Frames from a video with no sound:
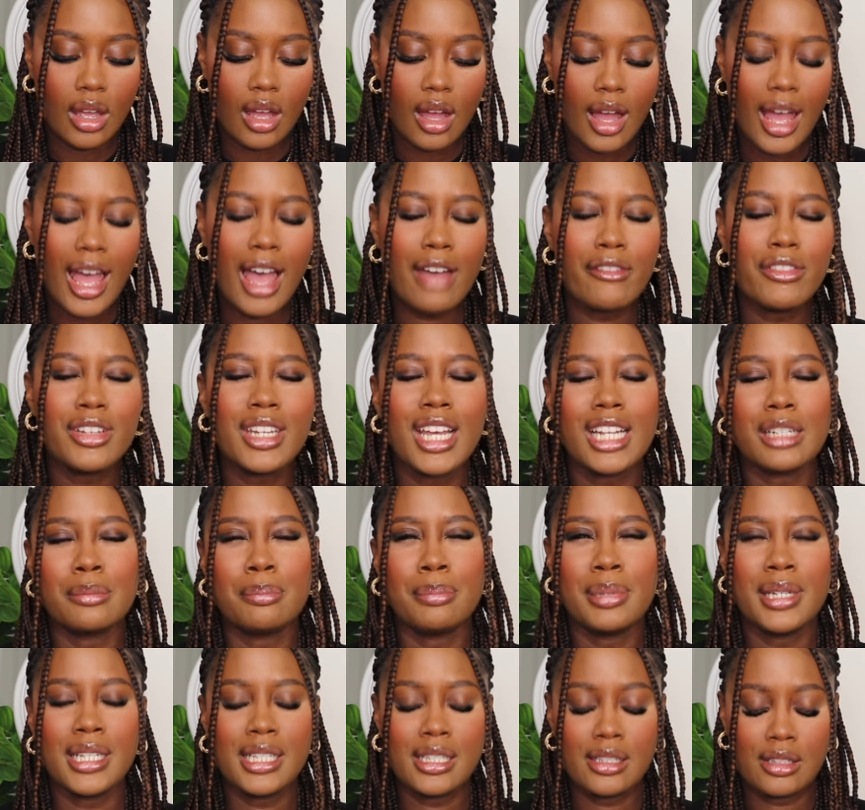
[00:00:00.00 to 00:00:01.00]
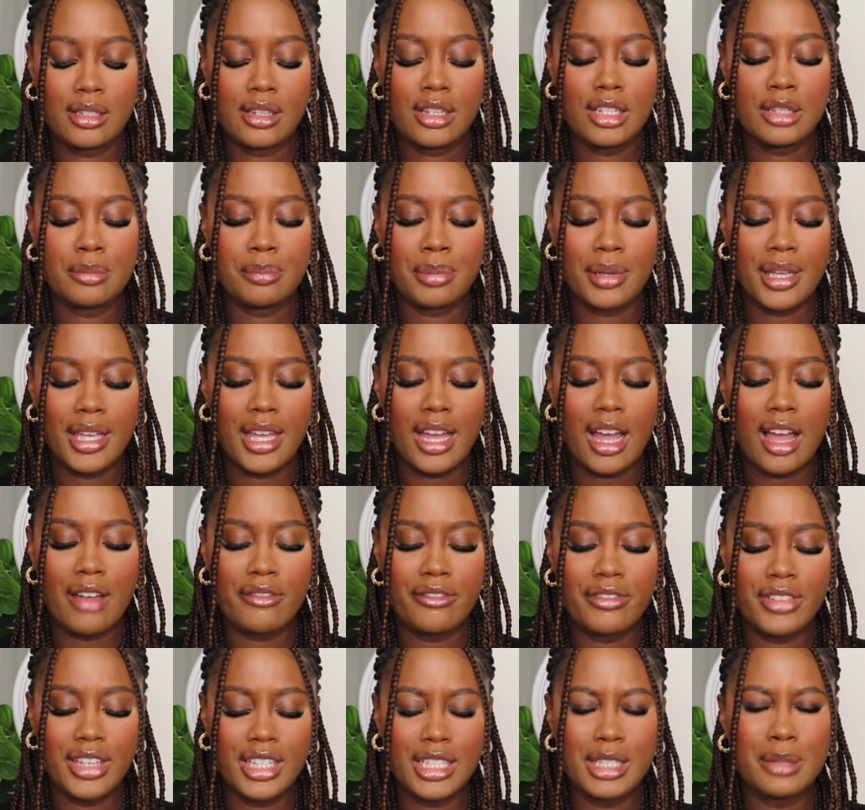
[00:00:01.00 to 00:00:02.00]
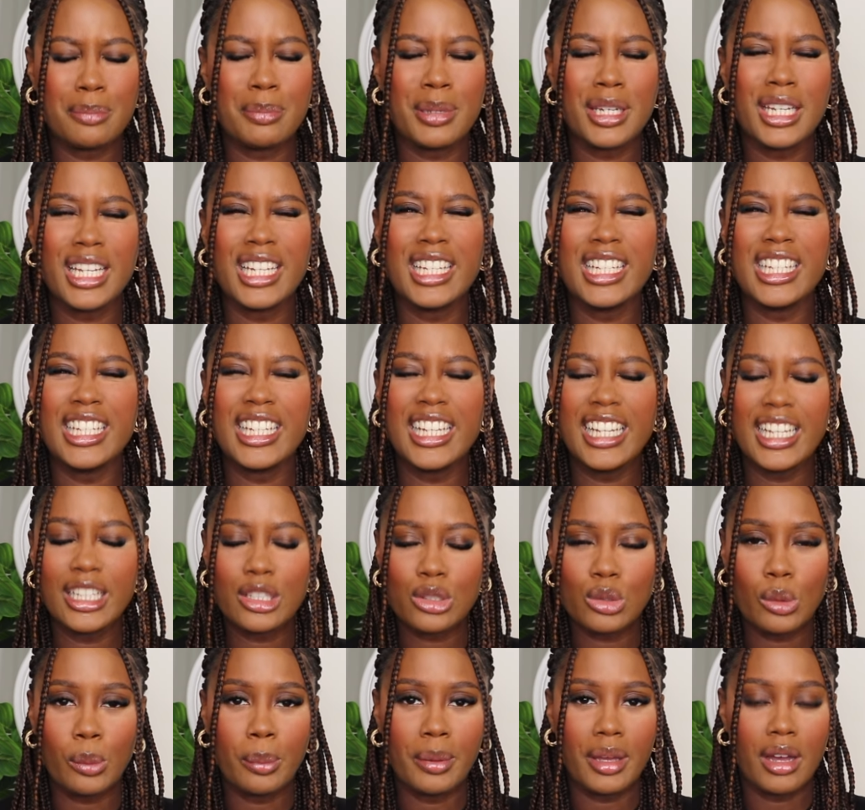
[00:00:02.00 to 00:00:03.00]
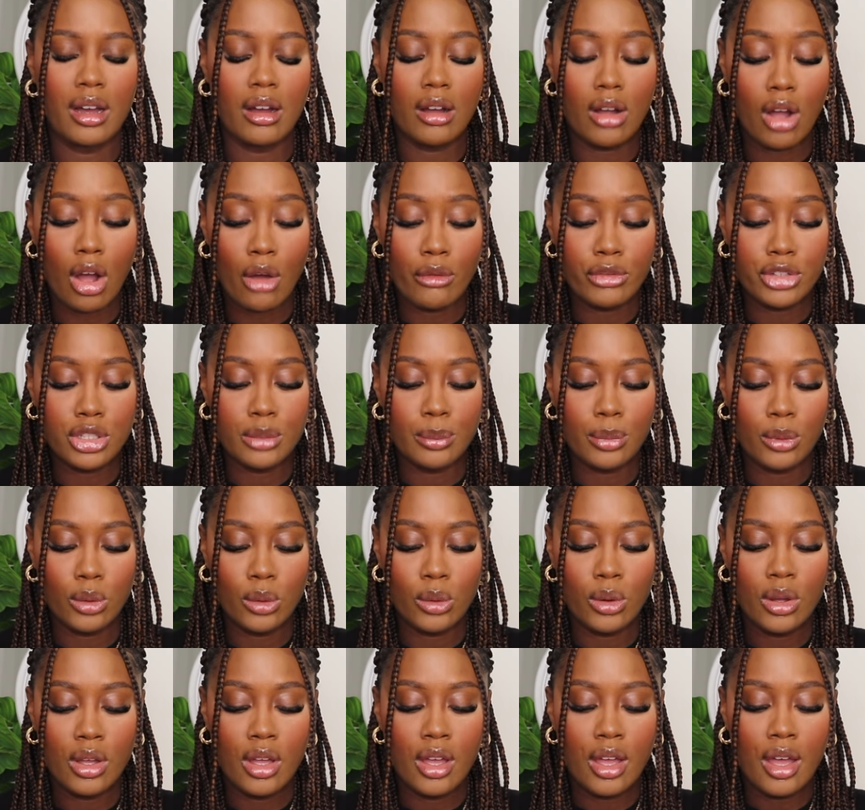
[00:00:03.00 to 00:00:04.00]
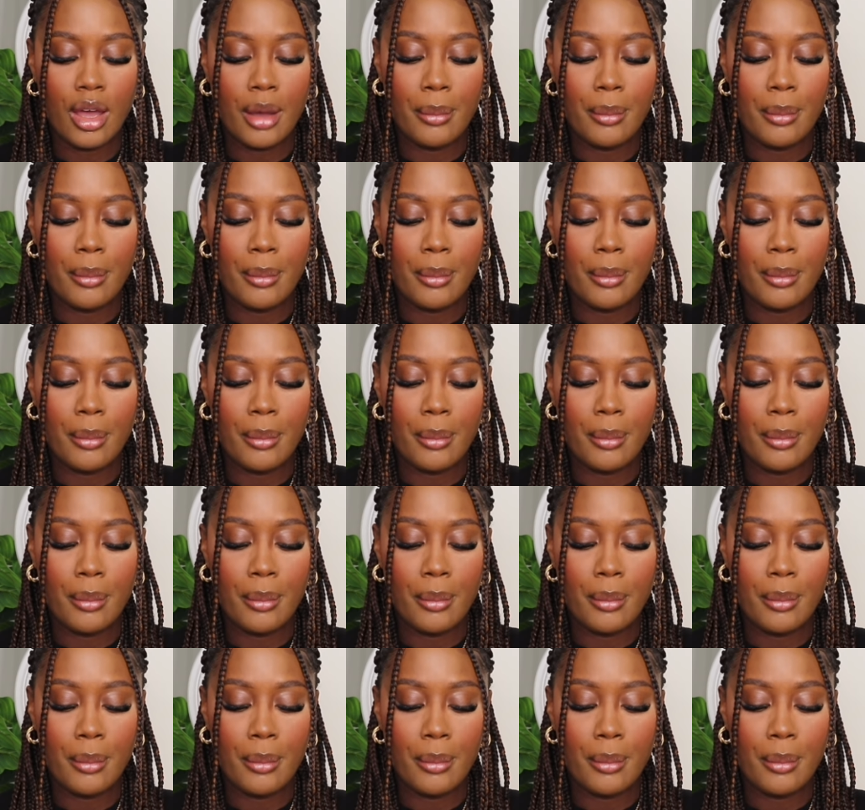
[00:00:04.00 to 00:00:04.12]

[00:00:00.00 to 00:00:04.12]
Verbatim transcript: I haven't had blisters but it, has been a little bit uncomfortable